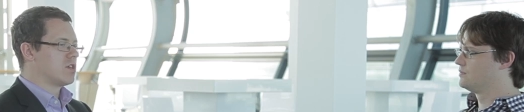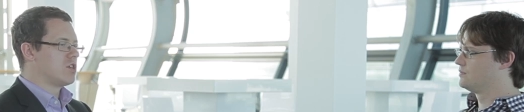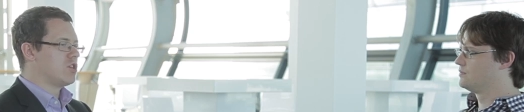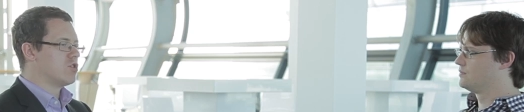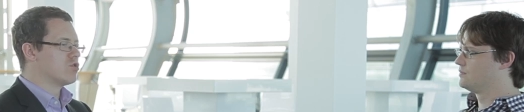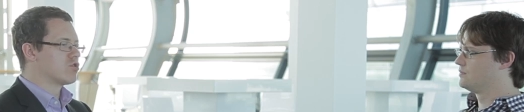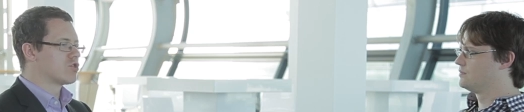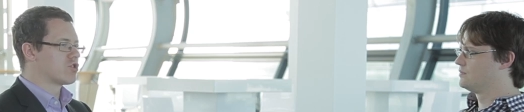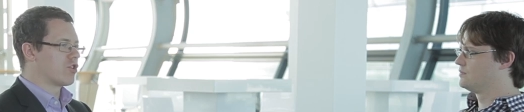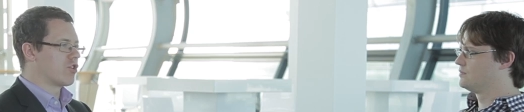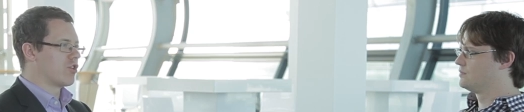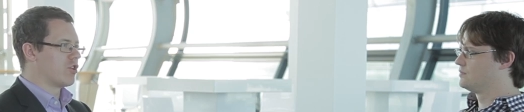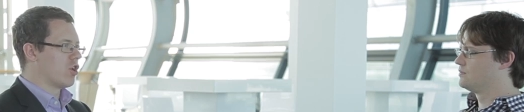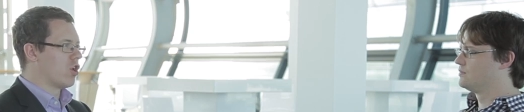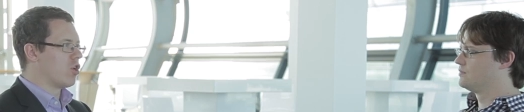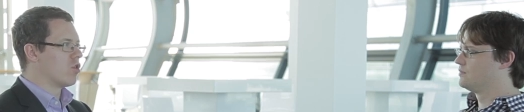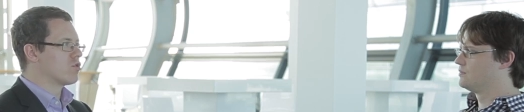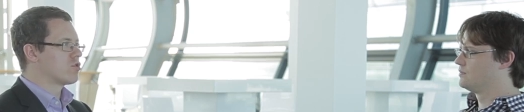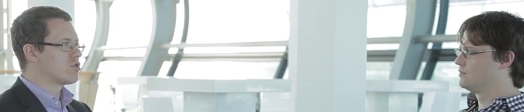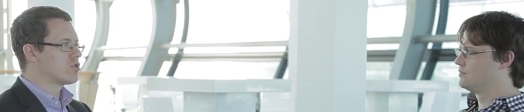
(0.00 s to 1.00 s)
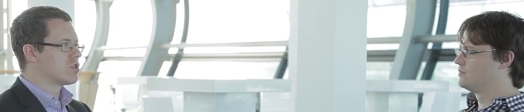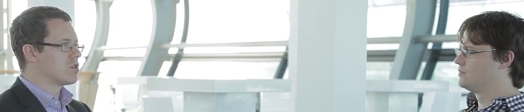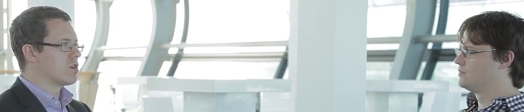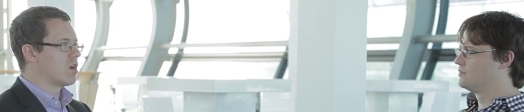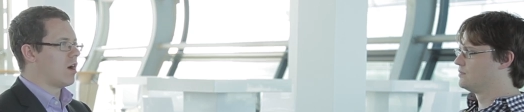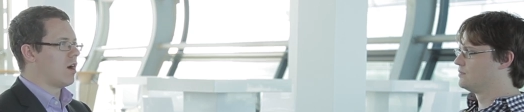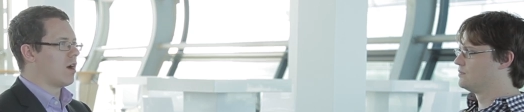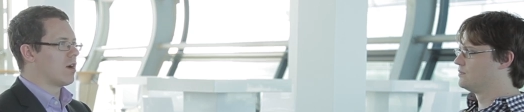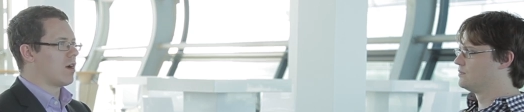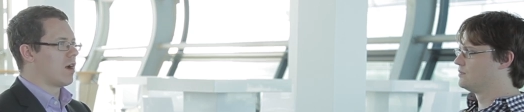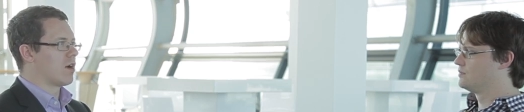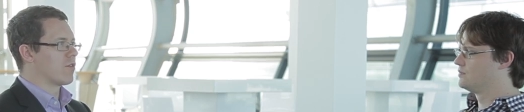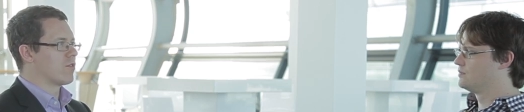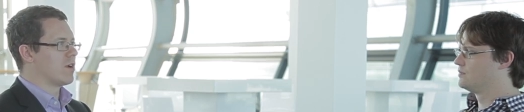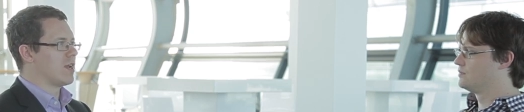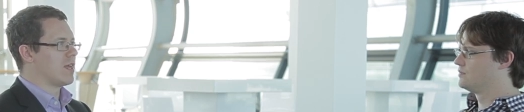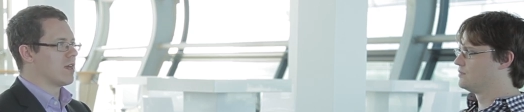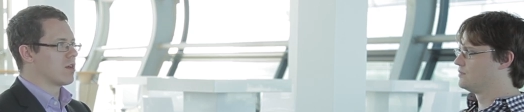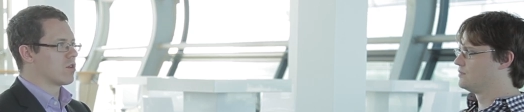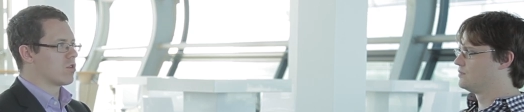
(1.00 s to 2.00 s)
Speaker 1: user nodes are, are,
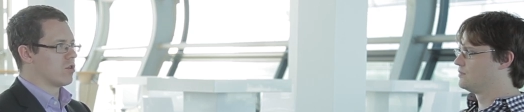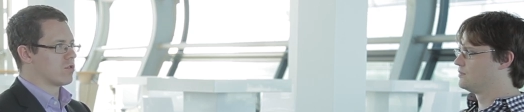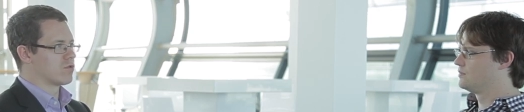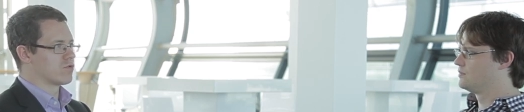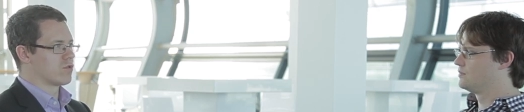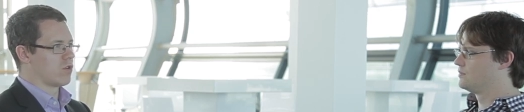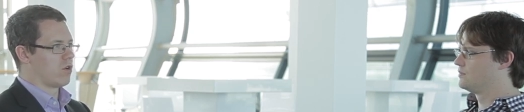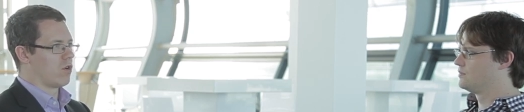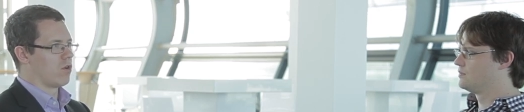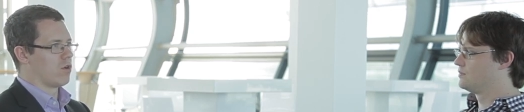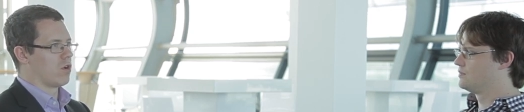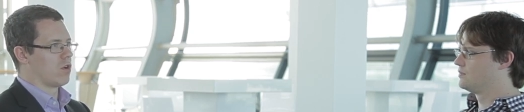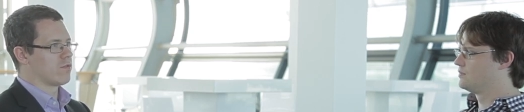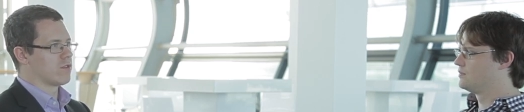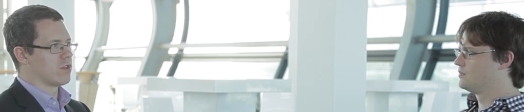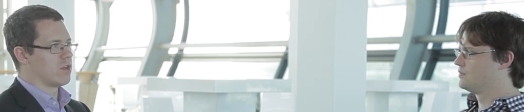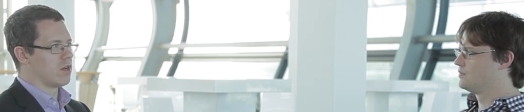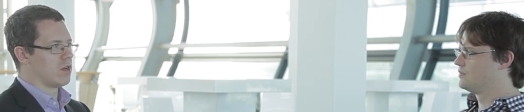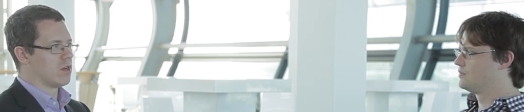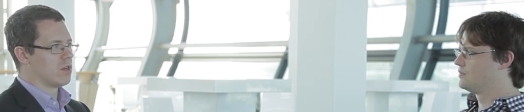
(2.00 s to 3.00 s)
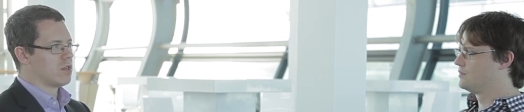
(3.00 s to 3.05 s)
really in control of the,